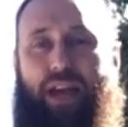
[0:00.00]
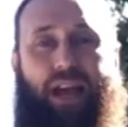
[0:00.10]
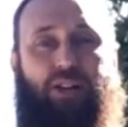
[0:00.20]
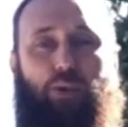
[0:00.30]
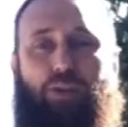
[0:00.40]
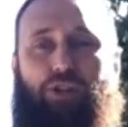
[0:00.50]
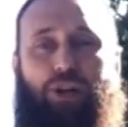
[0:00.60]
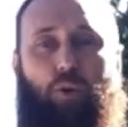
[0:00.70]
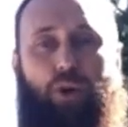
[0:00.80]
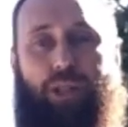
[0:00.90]
And I just want to
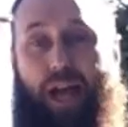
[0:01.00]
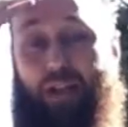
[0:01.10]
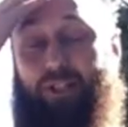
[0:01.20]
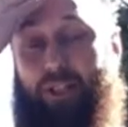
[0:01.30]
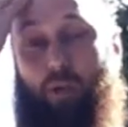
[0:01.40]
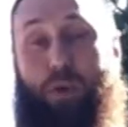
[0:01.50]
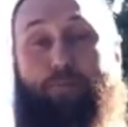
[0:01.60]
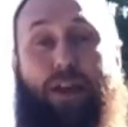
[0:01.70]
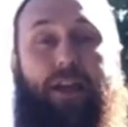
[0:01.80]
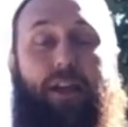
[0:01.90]
share one last thing. We
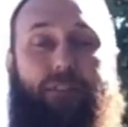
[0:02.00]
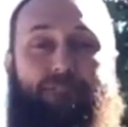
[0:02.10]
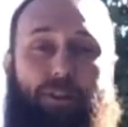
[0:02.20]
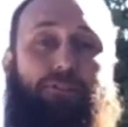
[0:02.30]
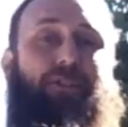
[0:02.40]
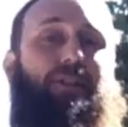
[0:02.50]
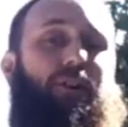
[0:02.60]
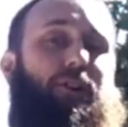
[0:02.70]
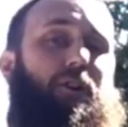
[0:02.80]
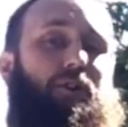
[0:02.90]
pay
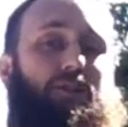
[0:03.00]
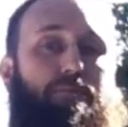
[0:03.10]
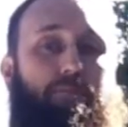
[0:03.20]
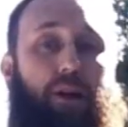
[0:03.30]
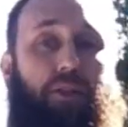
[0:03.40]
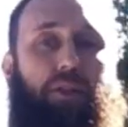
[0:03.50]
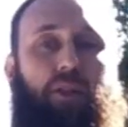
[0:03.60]
$1,500 a month